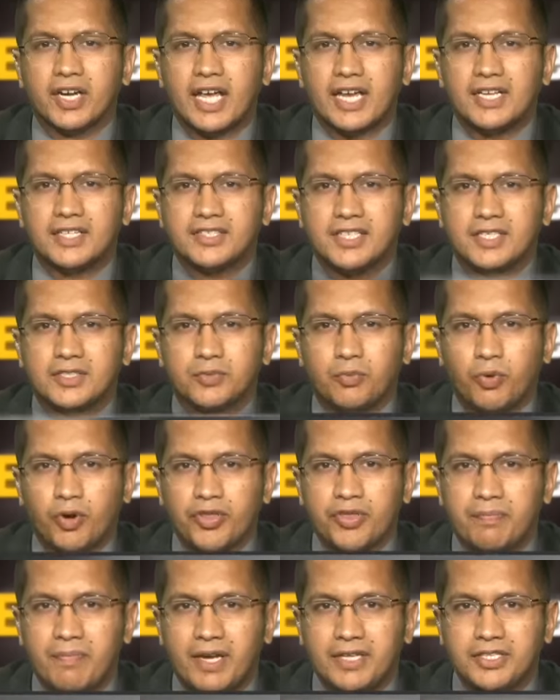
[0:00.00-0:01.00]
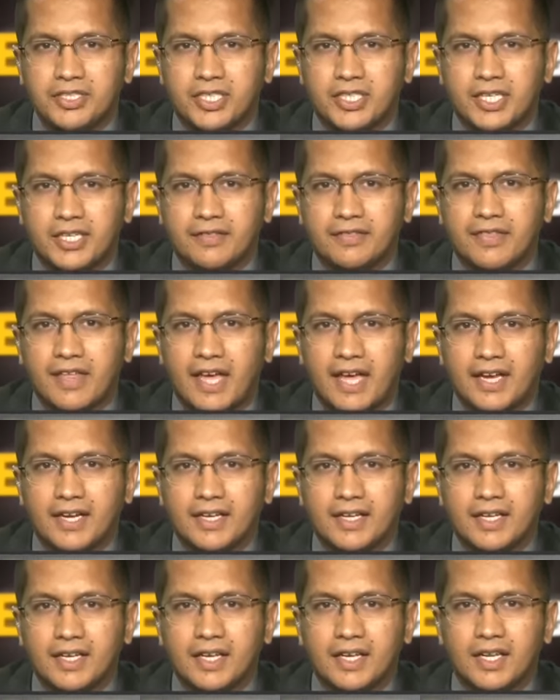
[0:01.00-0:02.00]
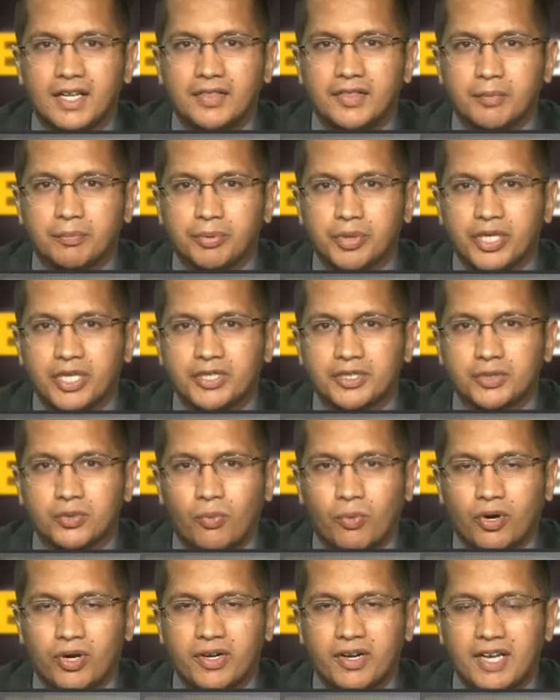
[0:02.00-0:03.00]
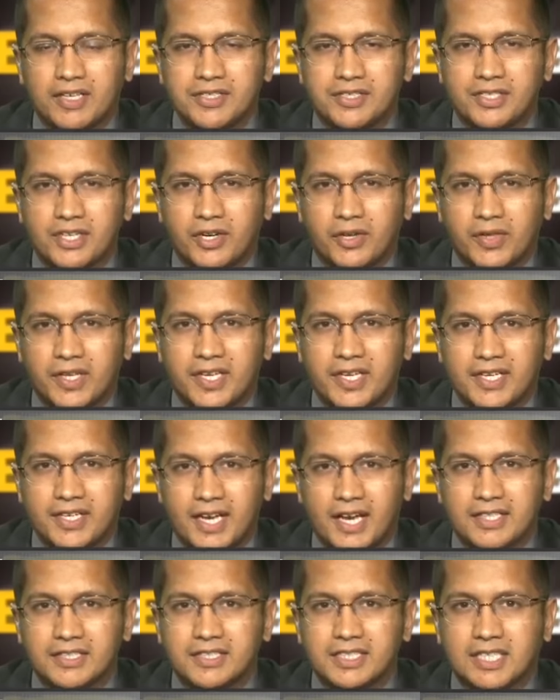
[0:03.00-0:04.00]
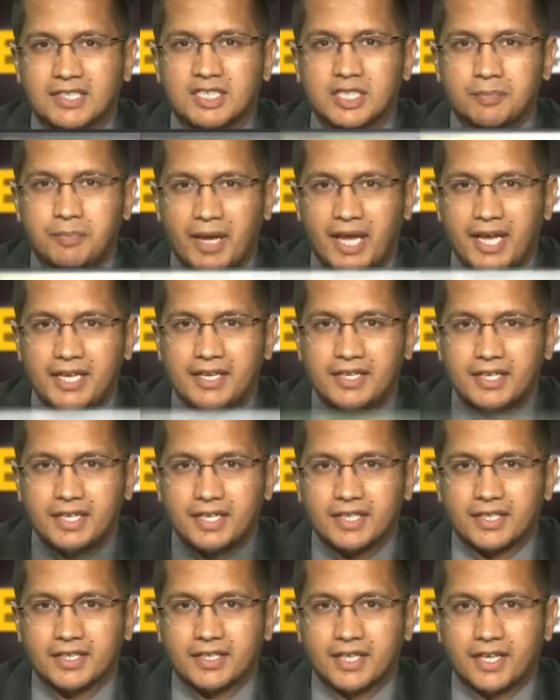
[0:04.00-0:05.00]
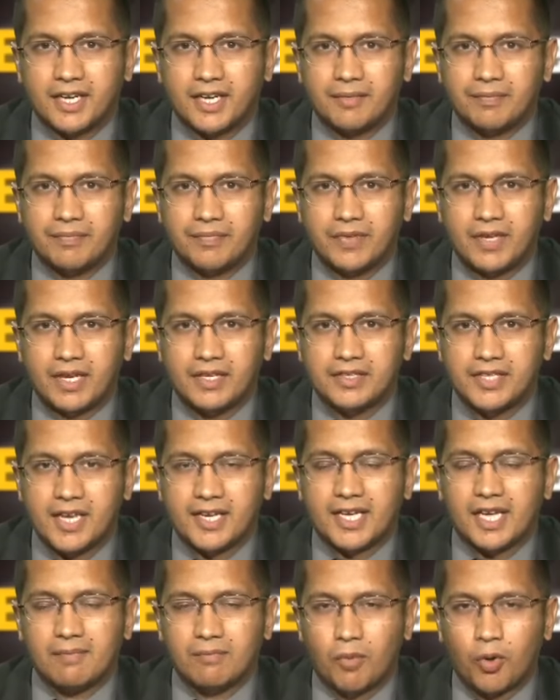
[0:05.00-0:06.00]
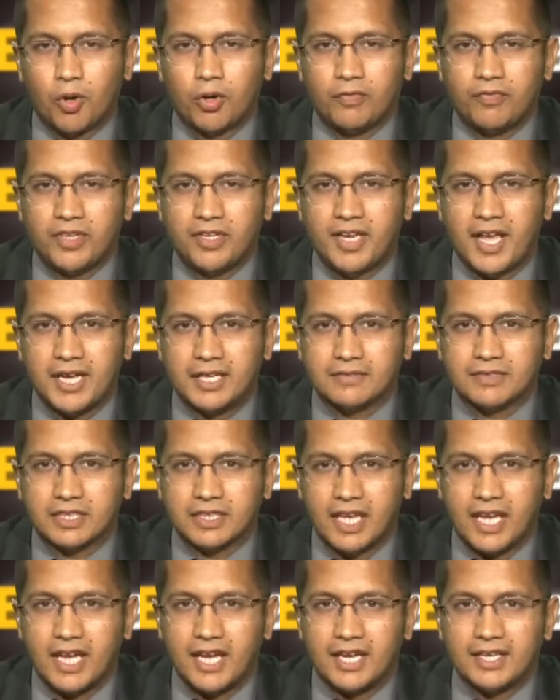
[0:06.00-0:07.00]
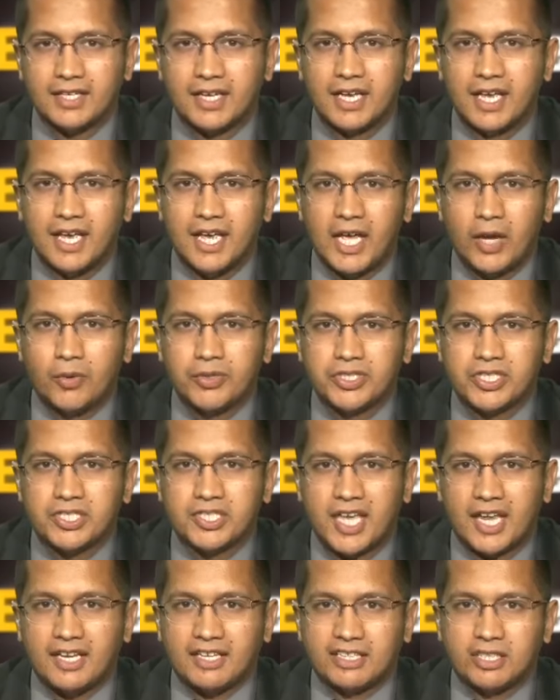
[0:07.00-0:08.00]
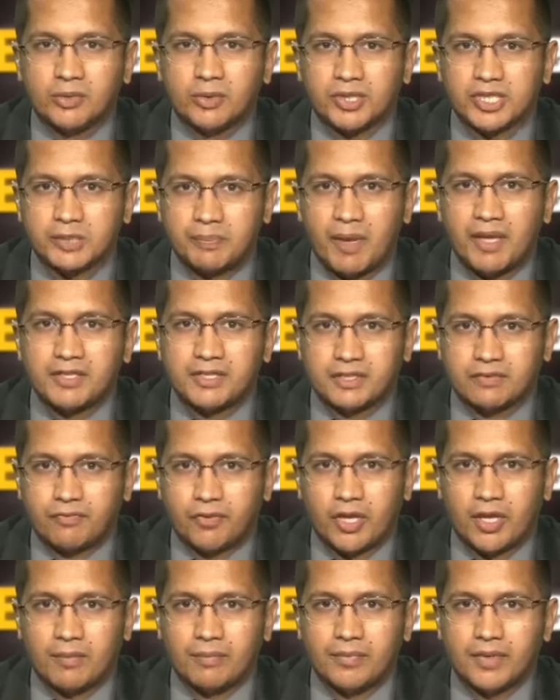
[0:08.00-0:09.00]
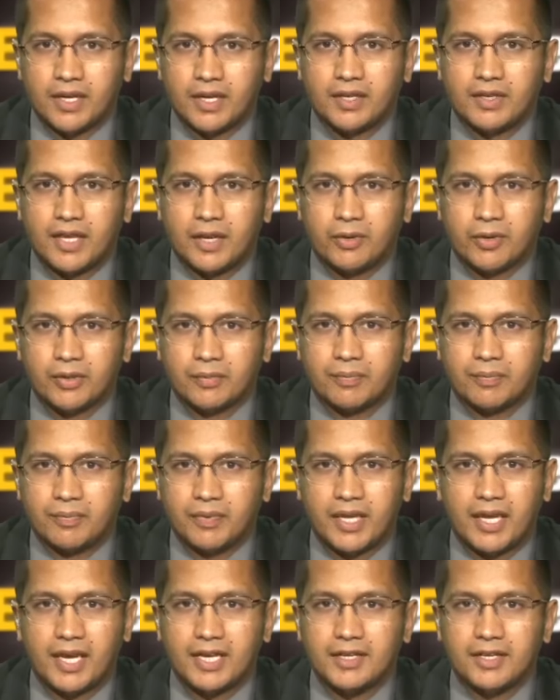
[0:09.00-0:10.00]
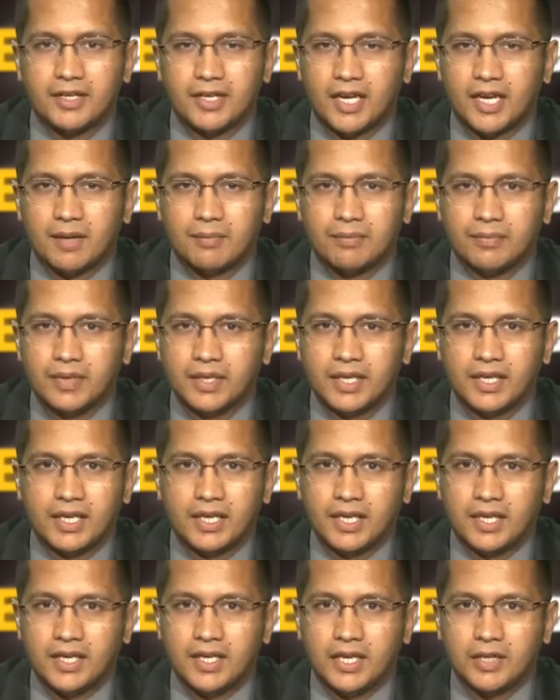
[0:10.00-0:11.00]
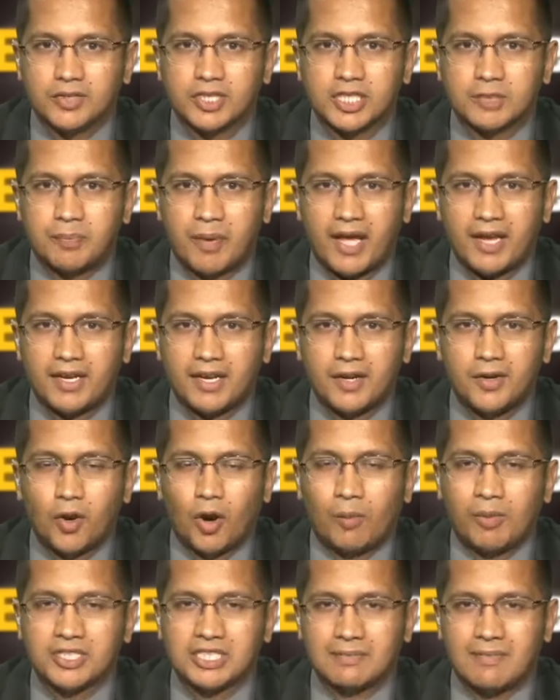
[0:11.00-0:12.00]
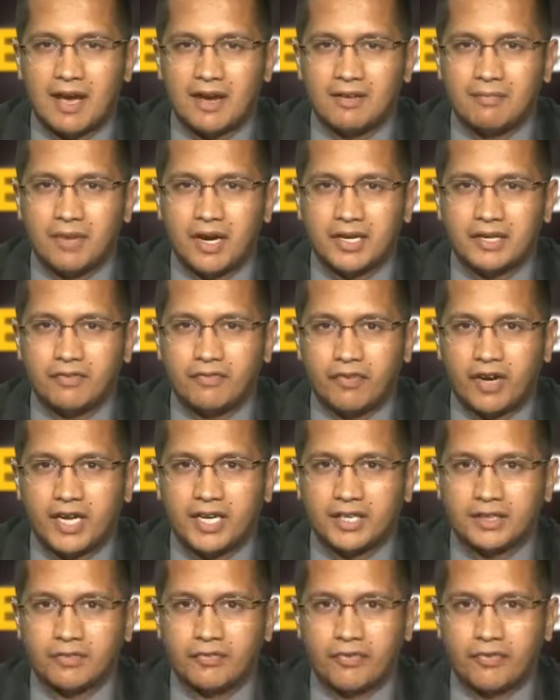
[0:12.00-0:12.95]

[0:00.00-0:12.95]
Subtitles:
and it's worth mentioning that the British weren't necessarily against expanding and taking more of the natives' land. It was just getting too expensive for them. They had spent enormous amount of money fighting the